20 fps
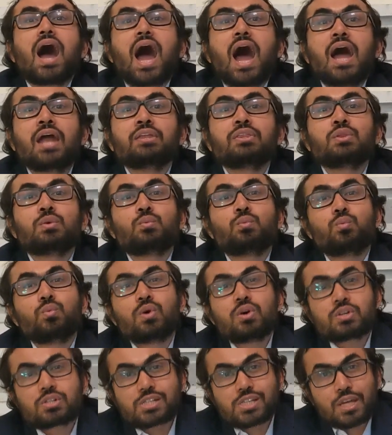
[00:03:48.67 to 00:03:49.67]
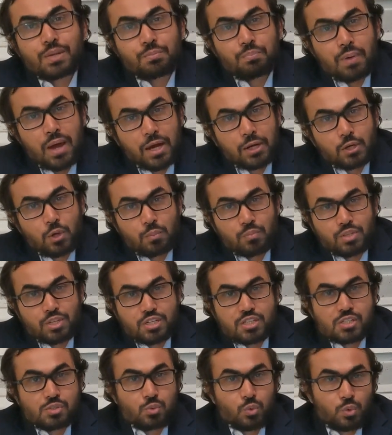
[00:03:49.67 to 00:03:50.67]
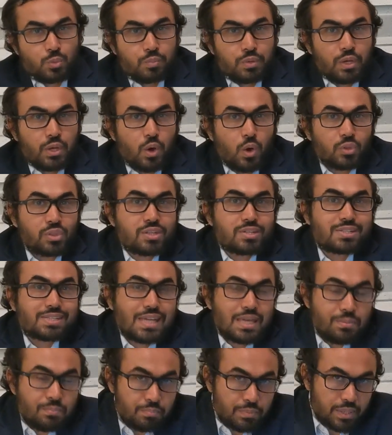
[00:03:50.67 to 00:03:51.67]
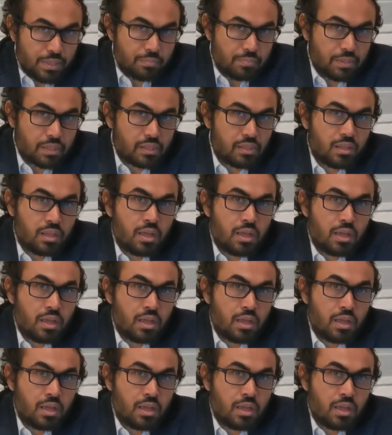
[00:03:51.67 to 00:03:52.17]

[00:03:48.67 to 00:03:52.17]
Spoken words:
And the worst impact of this would be on the same people,